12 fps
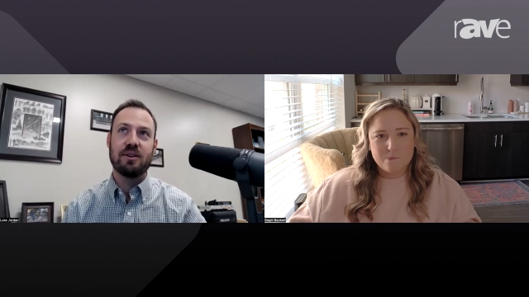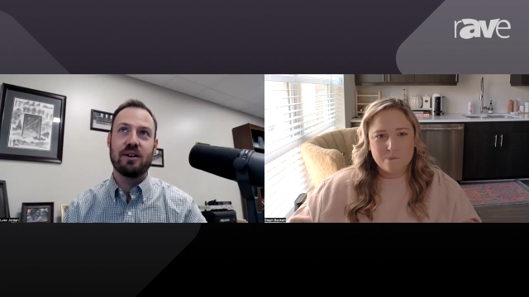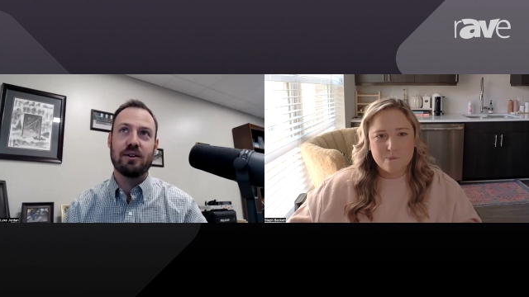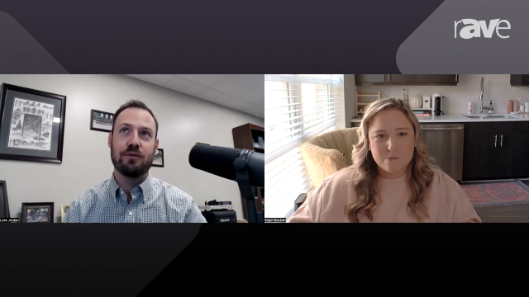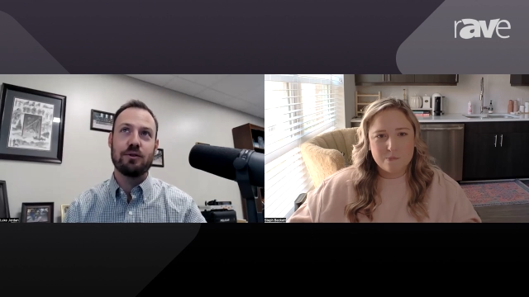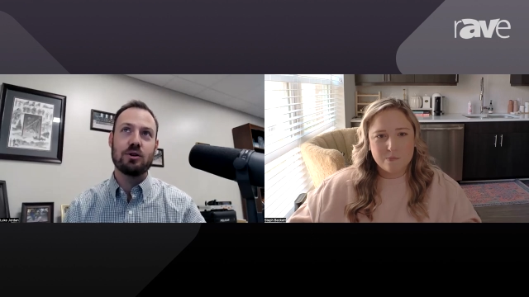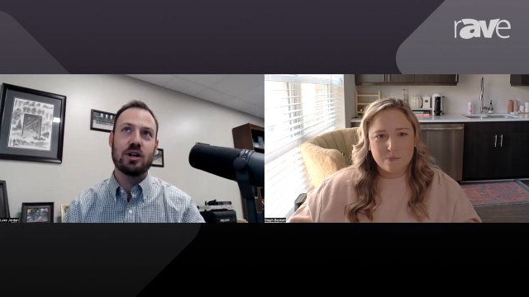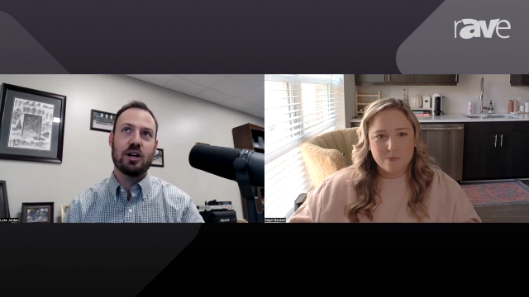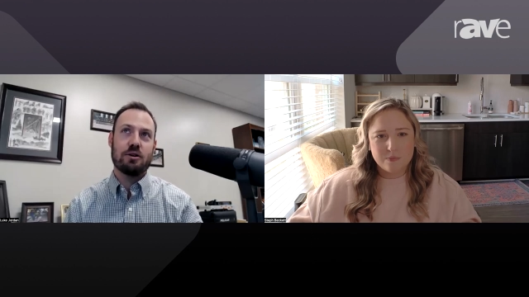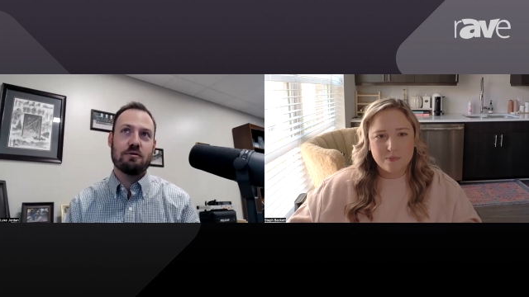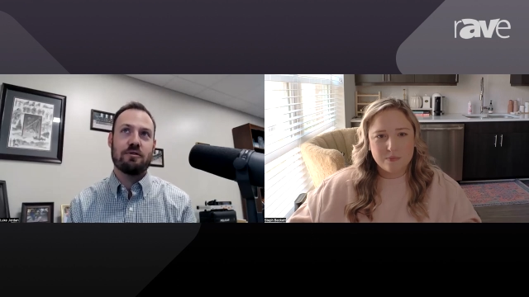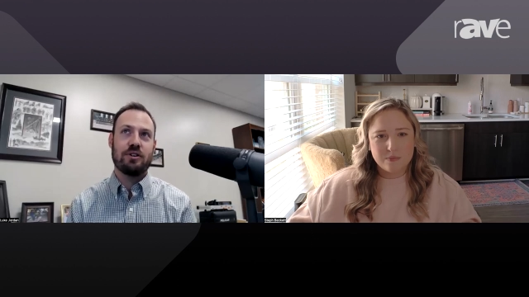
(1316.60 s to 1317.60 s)
Speaker 1: if you
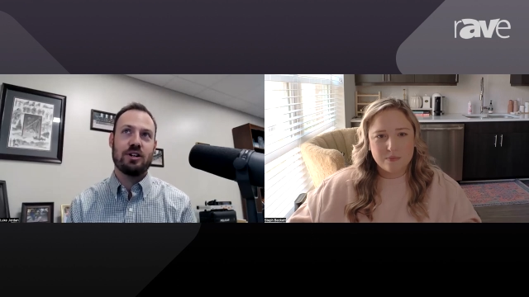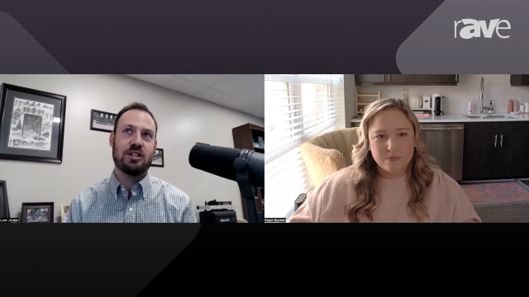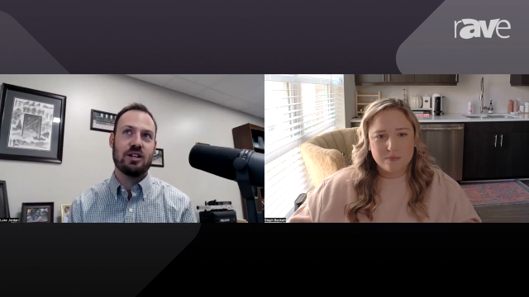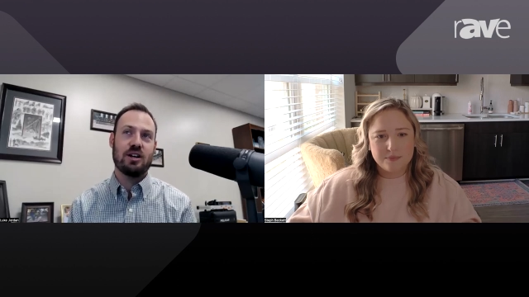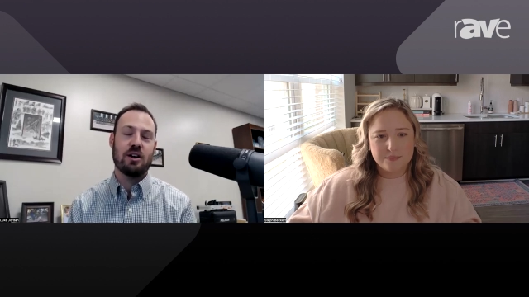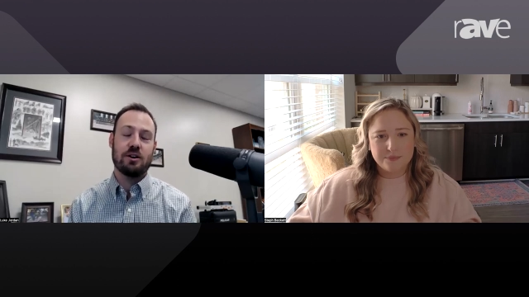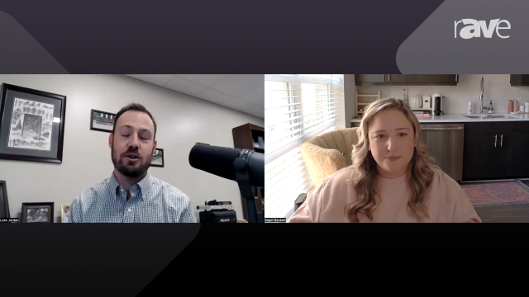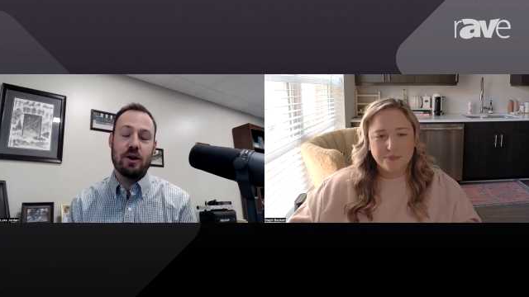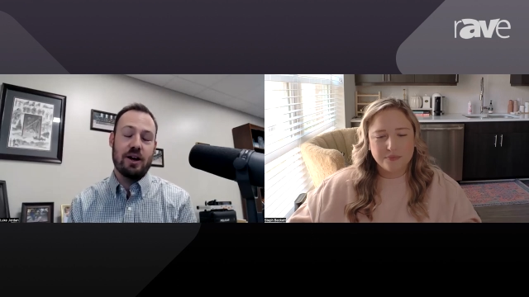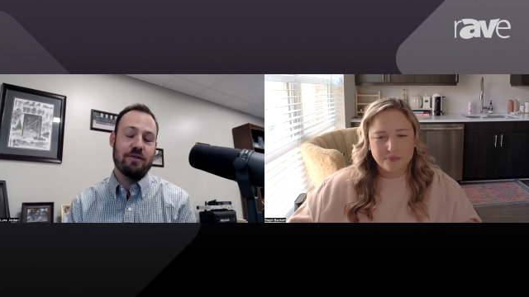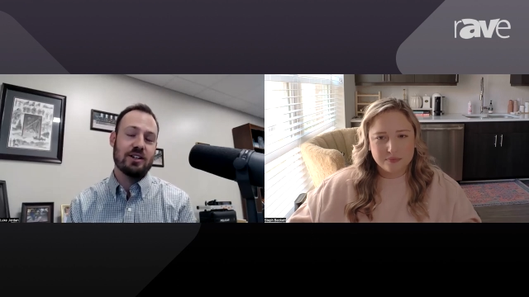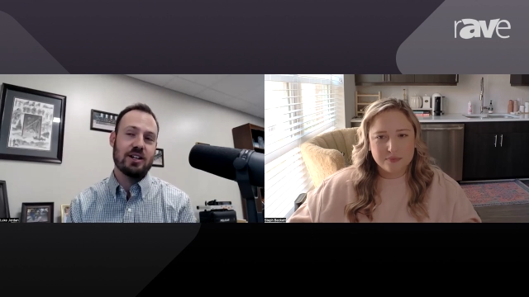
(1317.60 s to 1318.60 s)
get your your
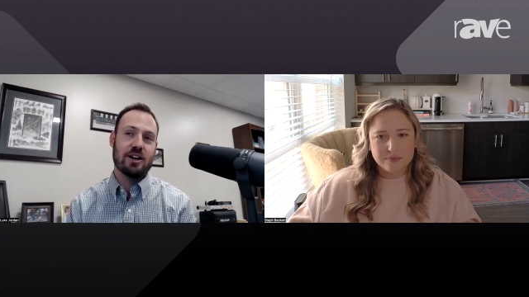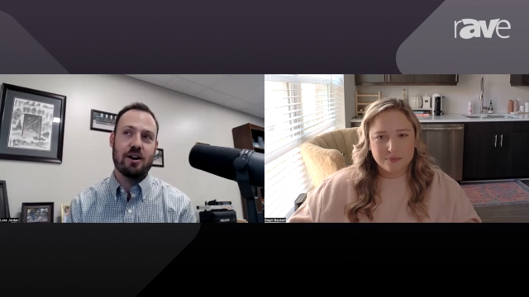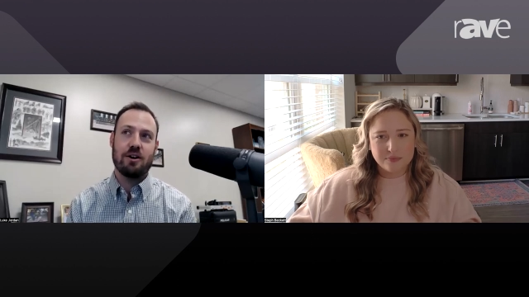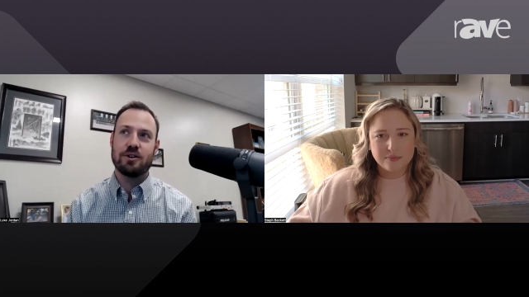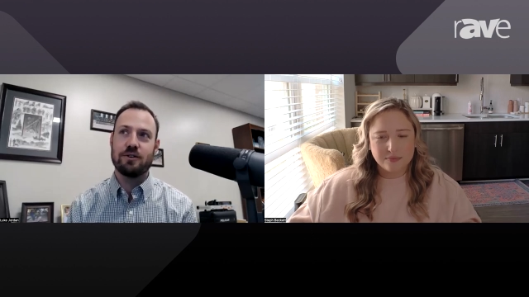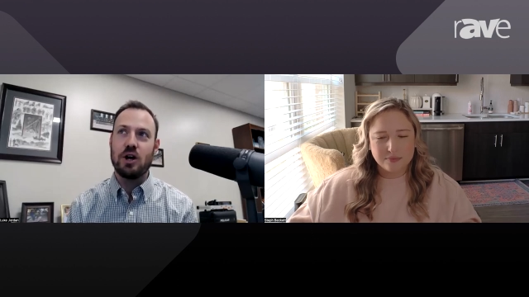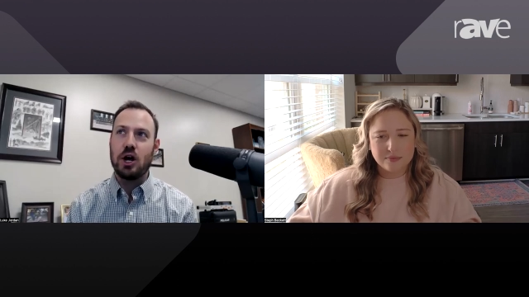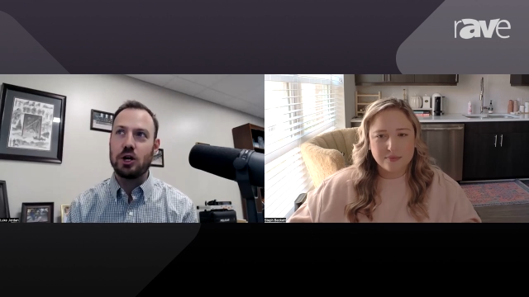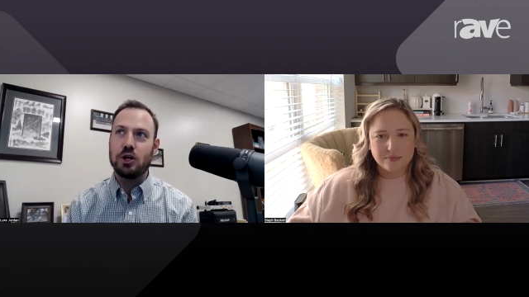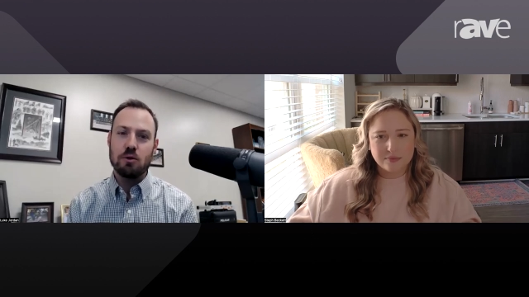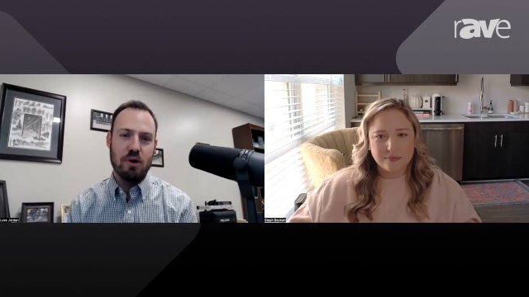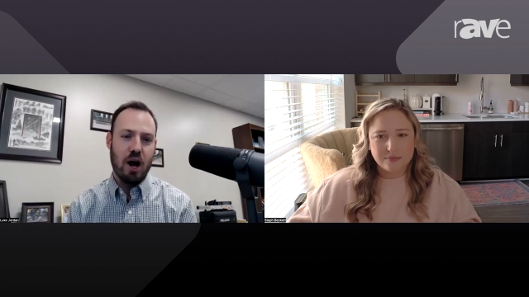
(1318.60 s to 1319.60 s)
AV technologist,
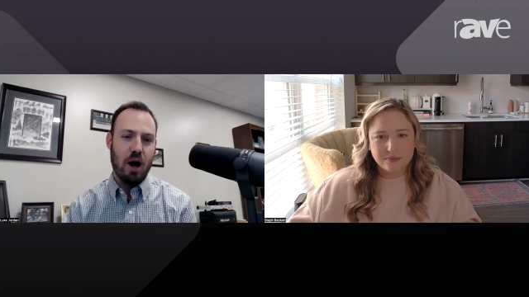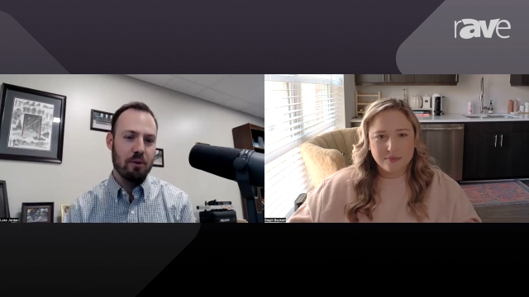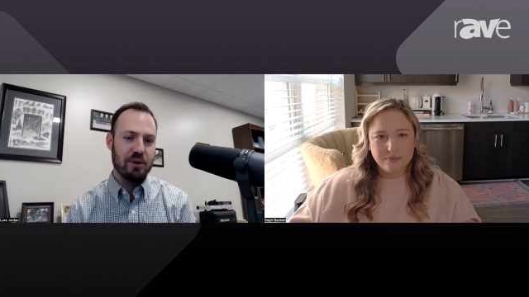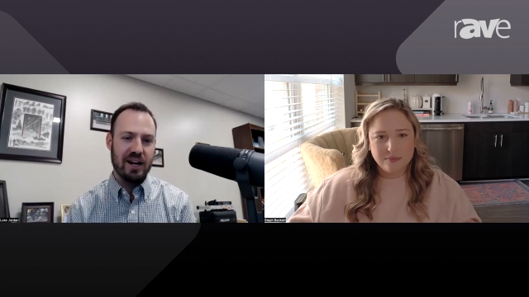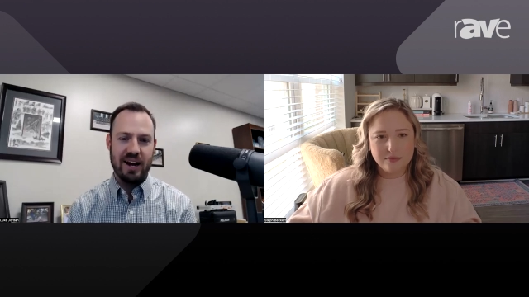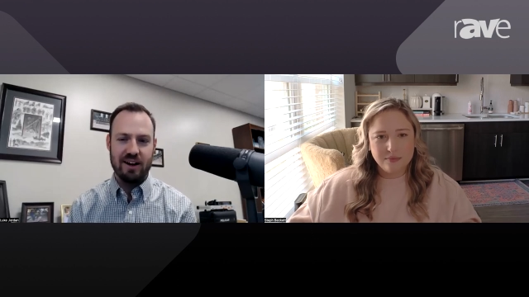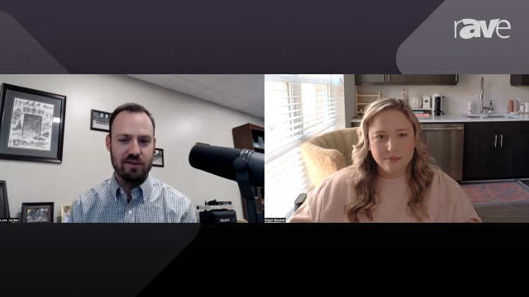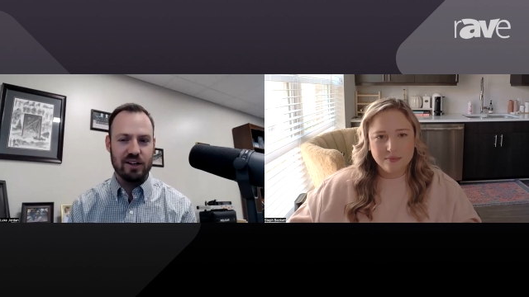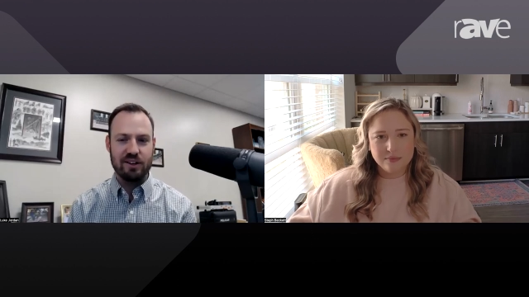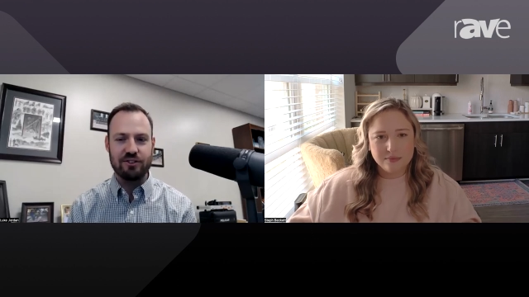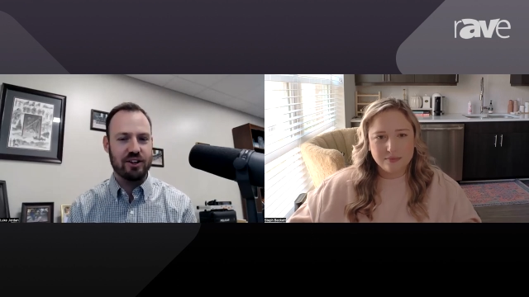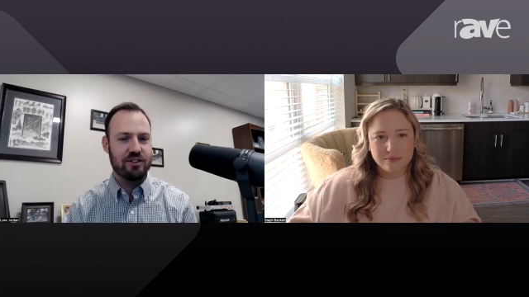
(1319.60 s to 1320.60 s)
you probably have
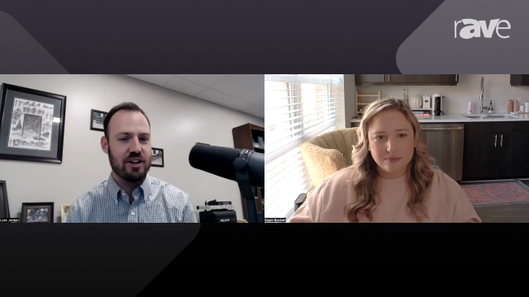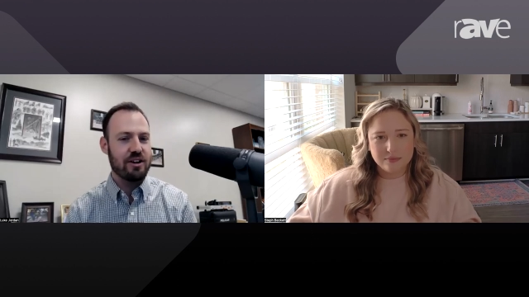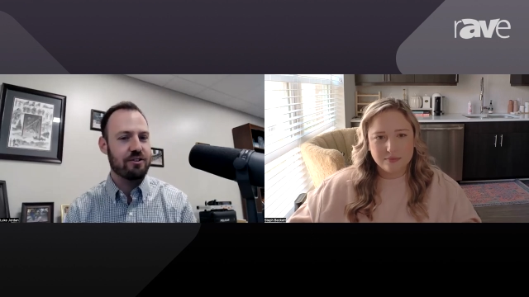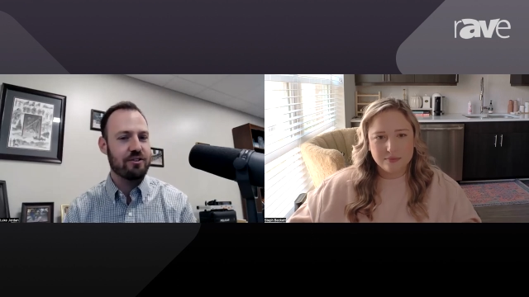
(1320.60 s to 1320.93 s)
like 60 to